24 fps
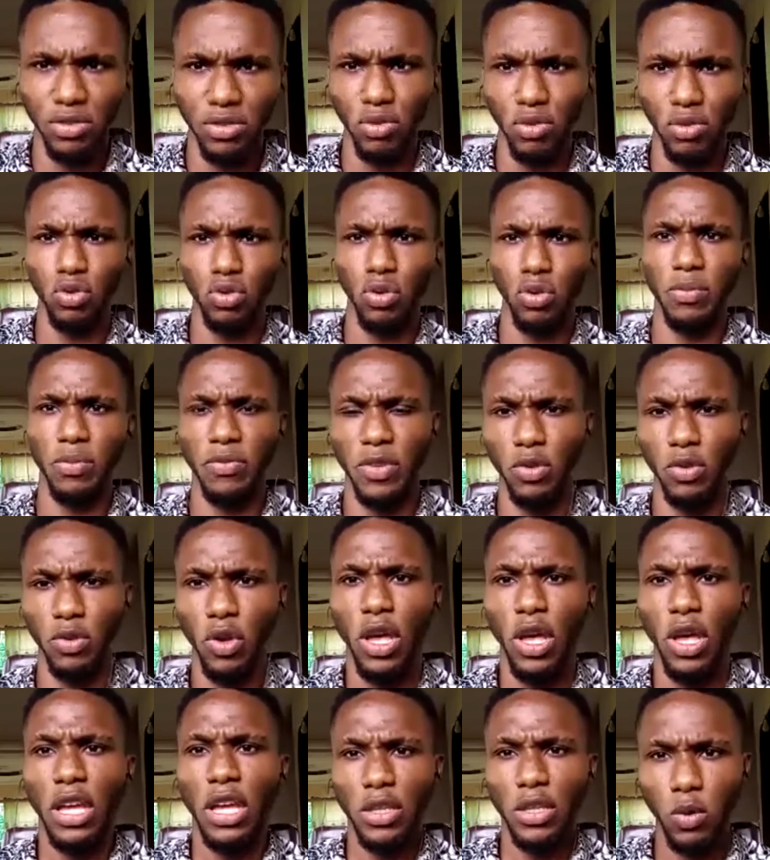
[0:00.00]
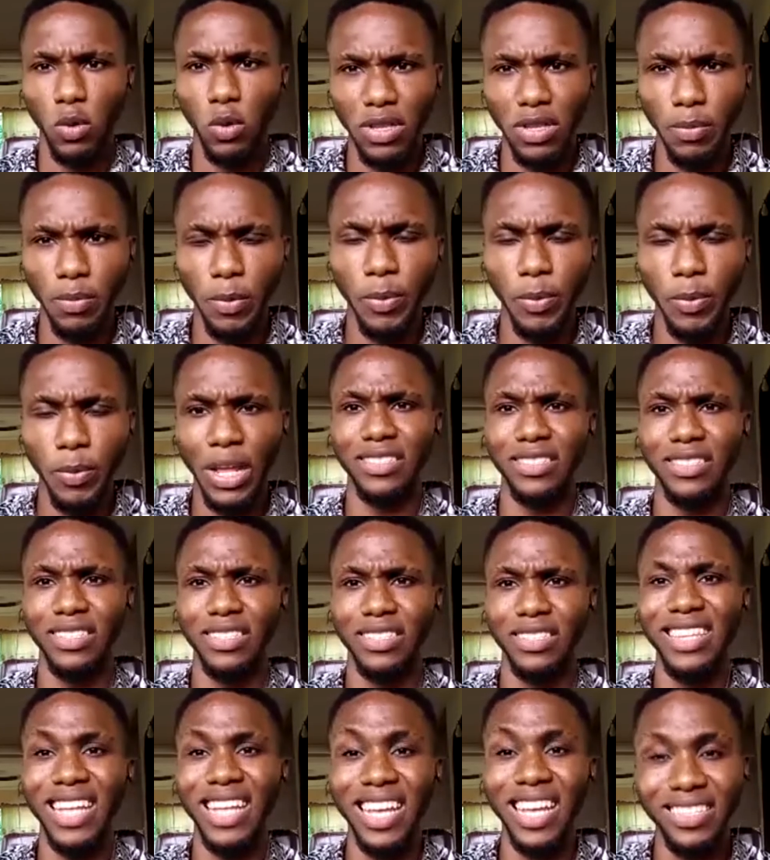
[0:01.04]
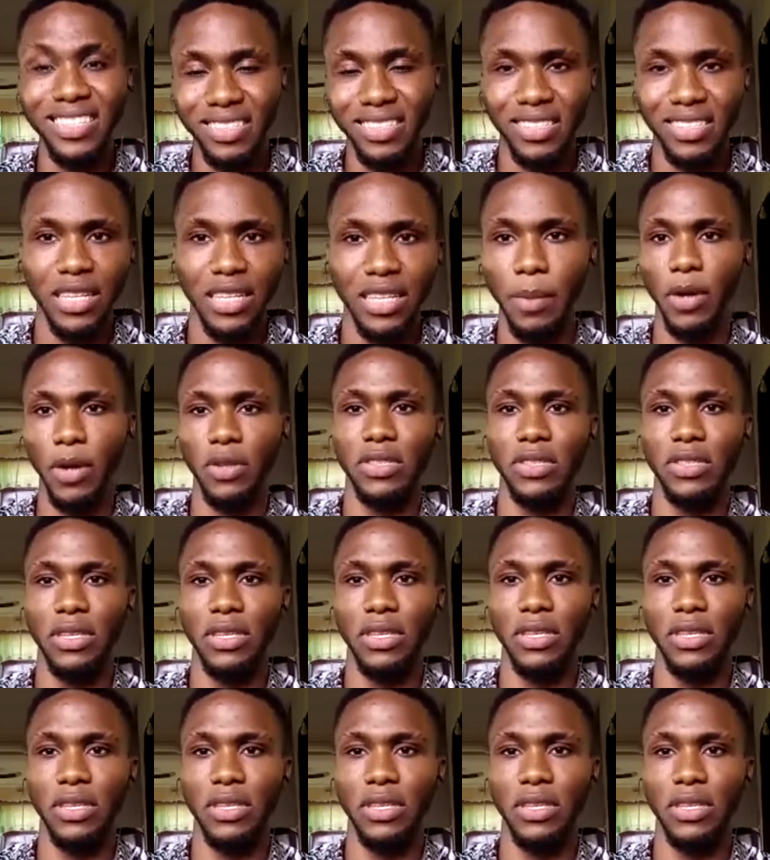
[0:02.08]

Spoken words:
YouTube video. They'll see people that said nice things about him.